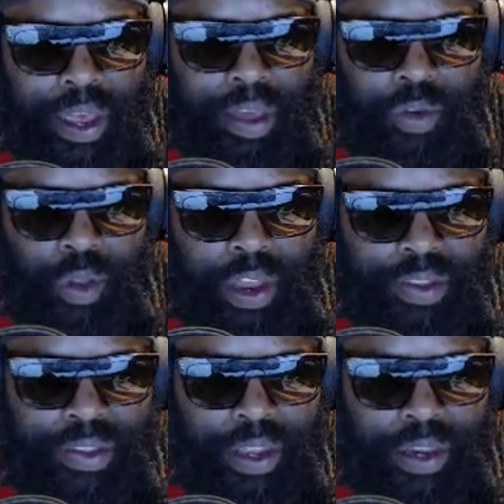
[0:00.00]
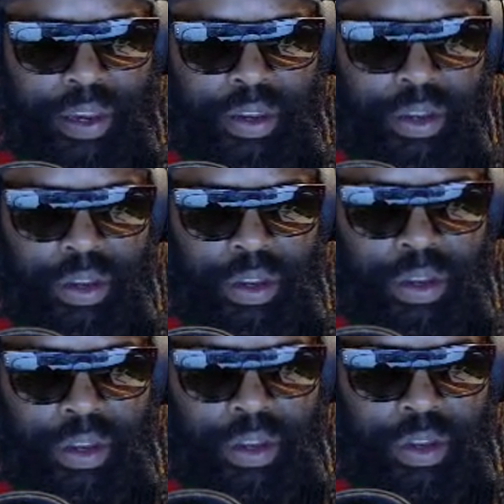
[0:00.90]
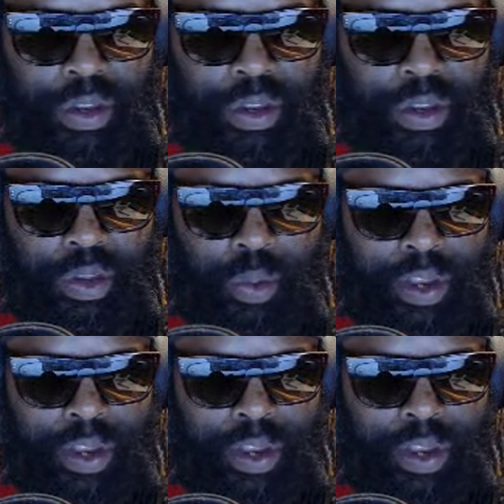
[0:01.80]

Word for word: If you listen to what